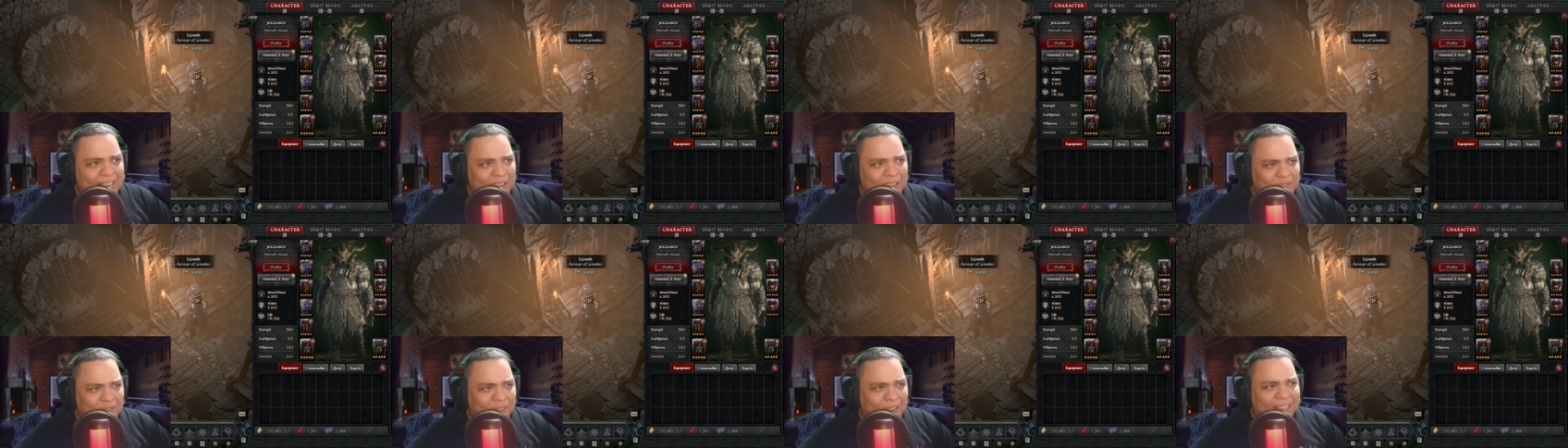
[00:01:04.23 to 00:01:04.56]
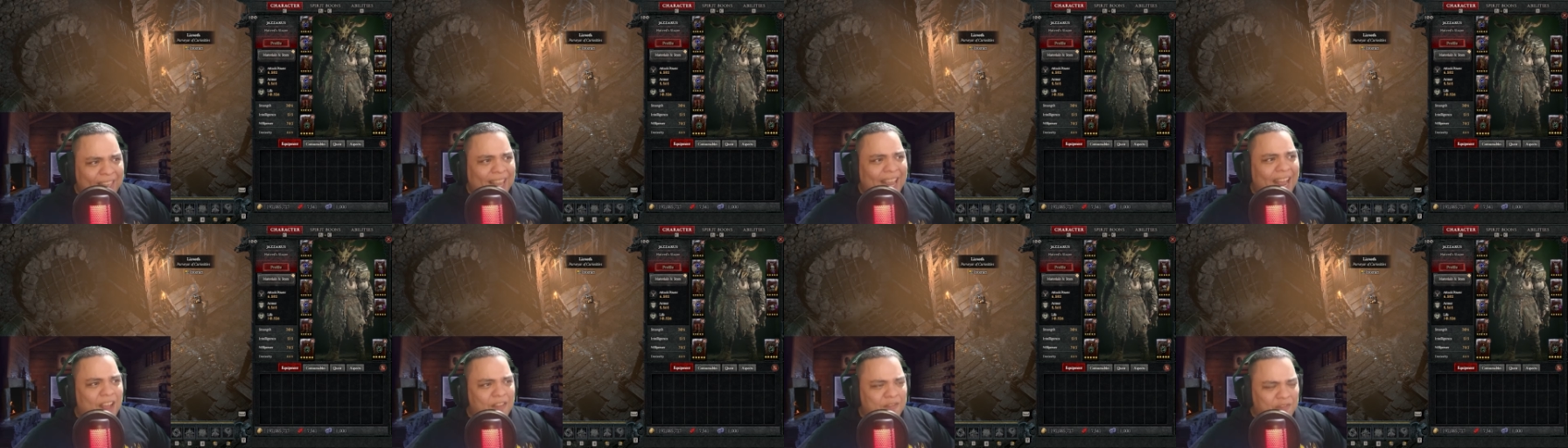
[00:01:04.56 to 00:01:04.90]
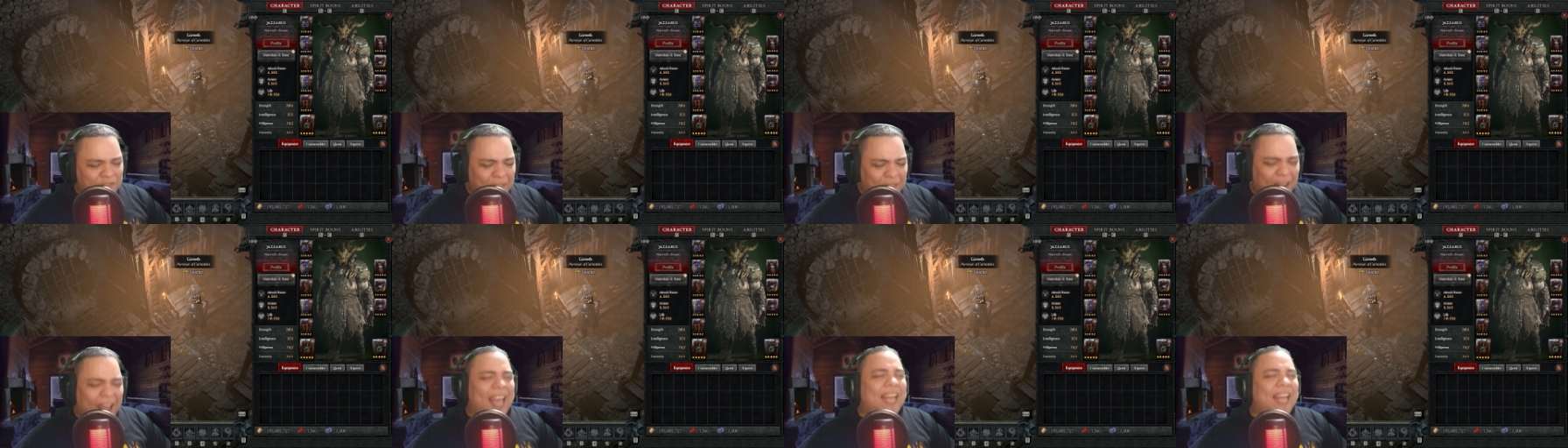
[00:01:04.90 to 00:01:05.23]
if I can
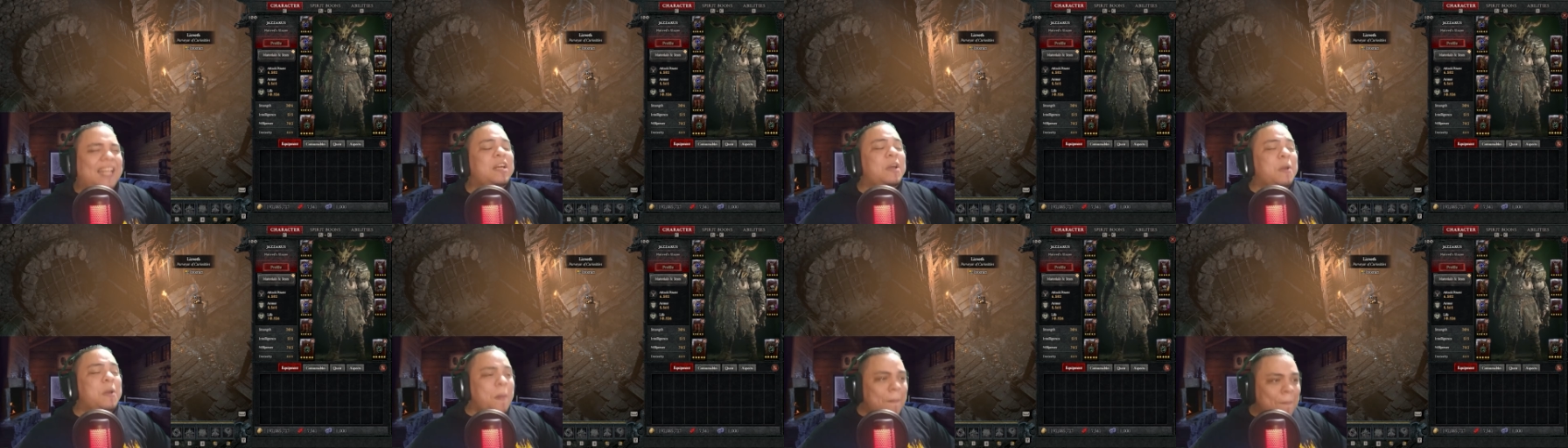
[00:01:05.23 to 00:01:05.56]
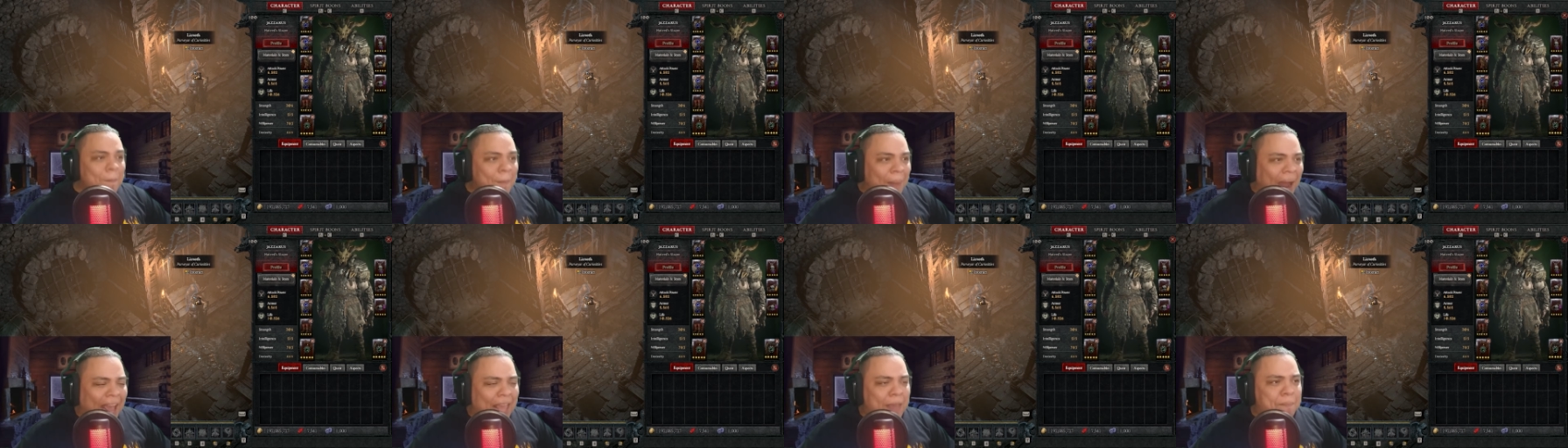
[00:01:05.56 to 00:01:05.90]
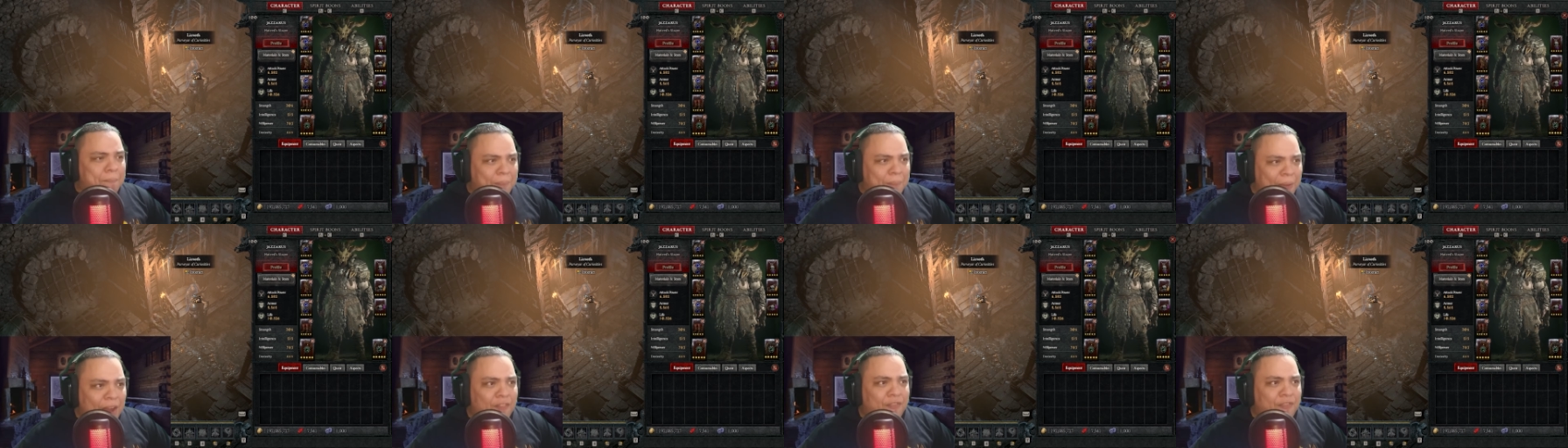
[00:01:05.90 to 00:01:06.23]
find my
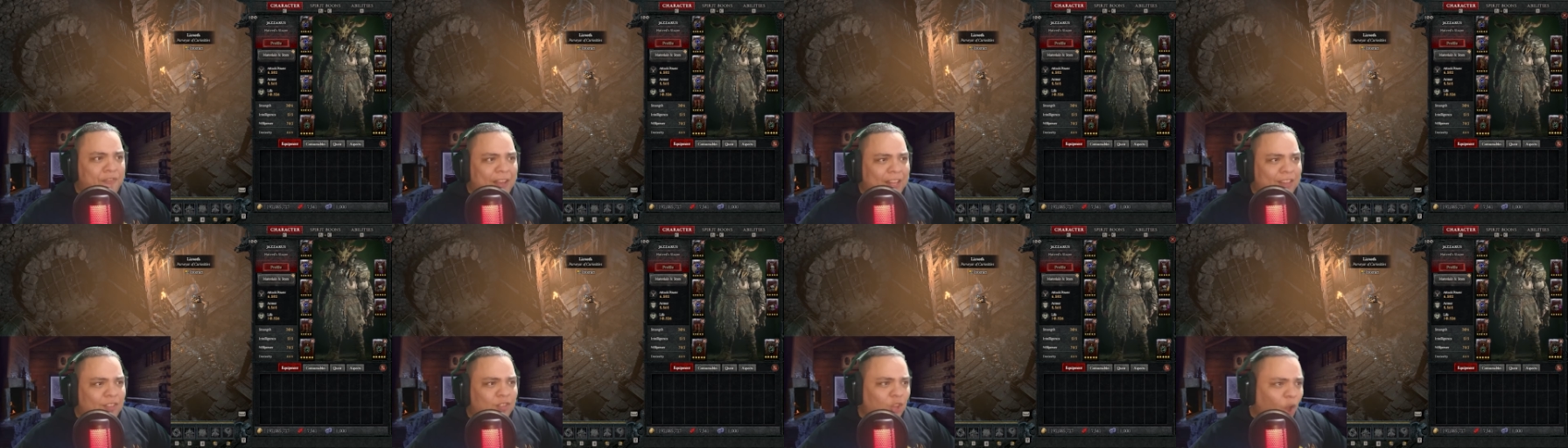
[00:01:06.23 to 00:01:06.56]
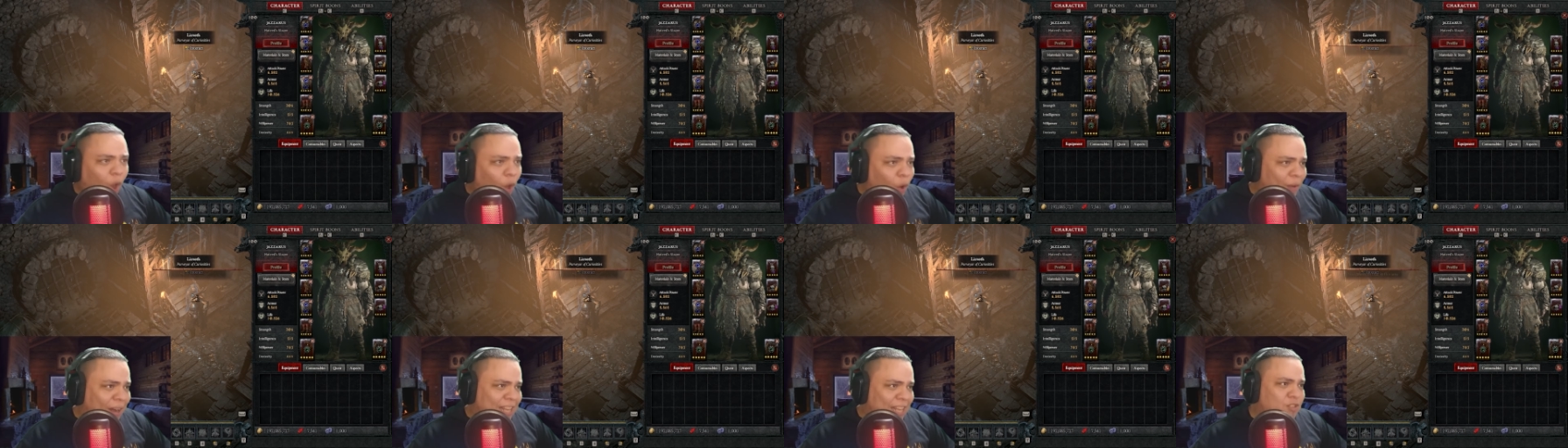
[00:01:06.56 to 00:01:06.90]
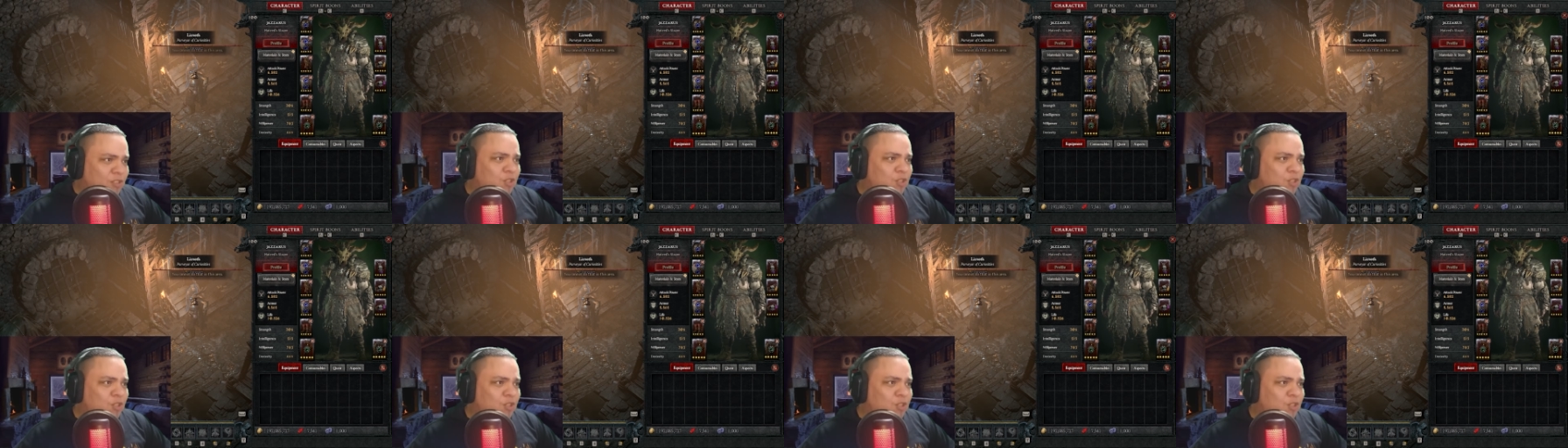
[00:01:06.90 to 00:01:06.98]
perfect totem.